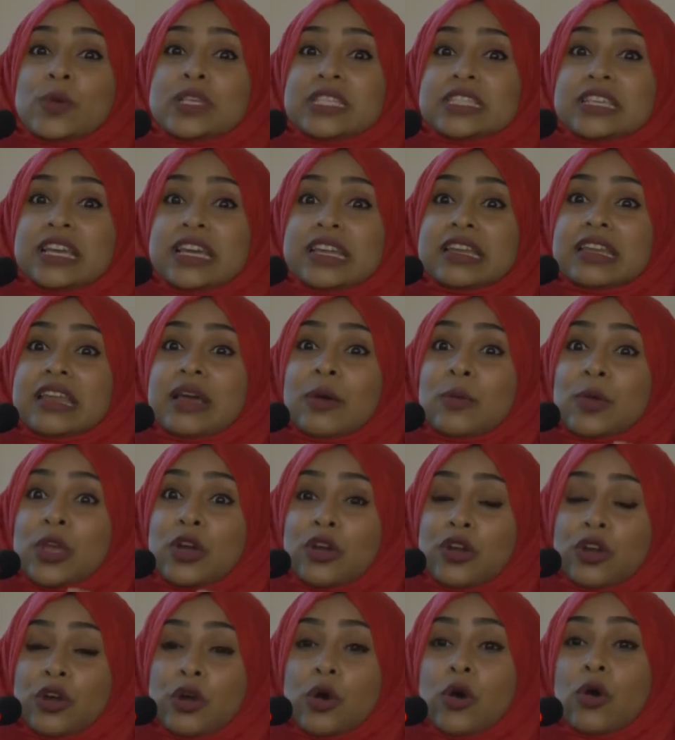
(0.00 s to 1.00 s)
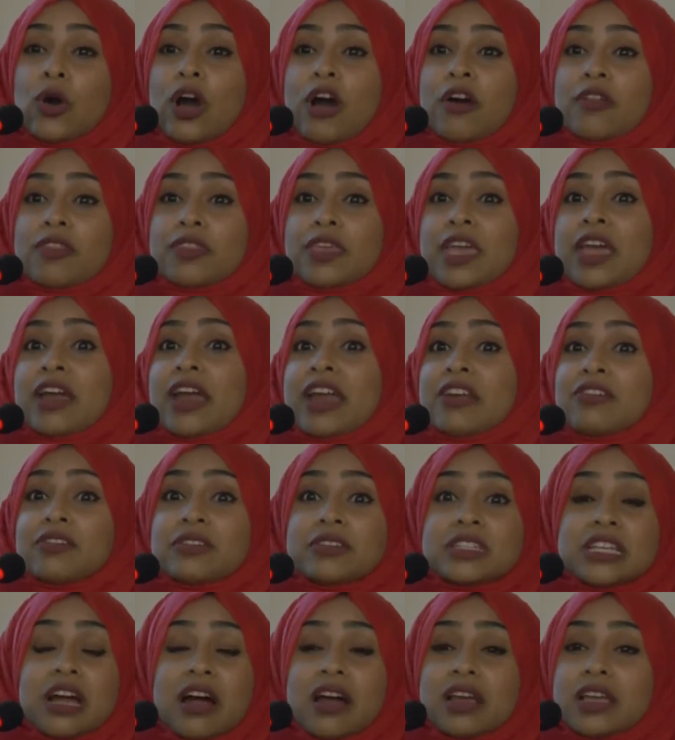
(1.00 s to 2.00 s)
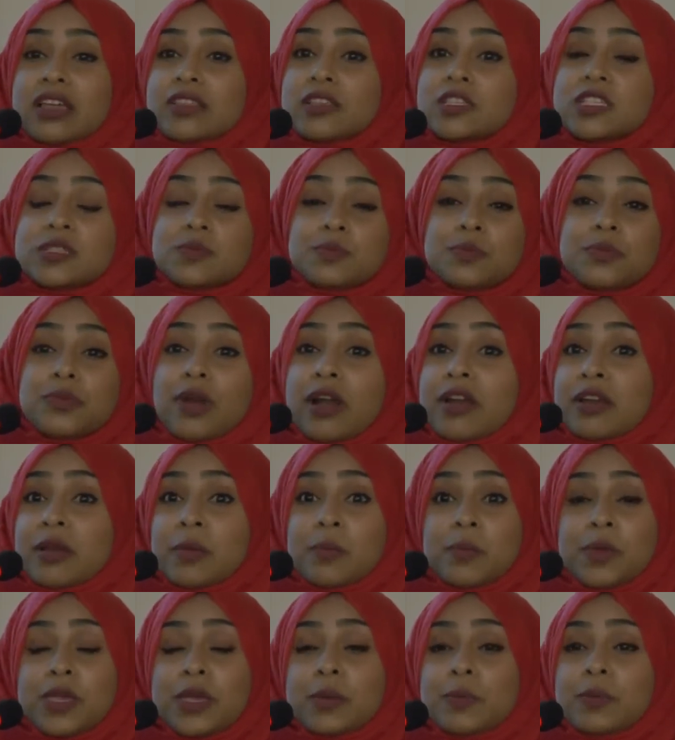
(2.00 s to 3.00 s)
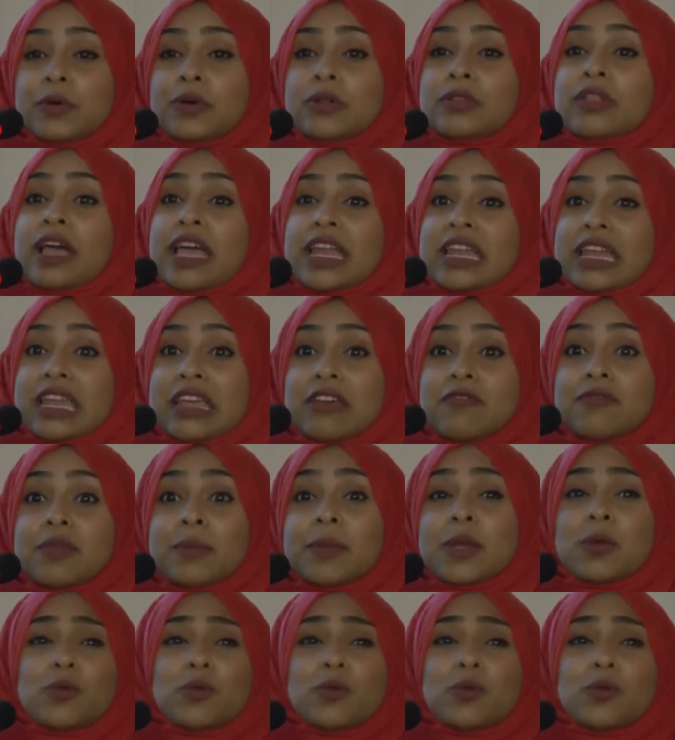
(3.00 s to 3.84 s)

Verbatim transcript: we said we're gonna go out there and target these random people and give them.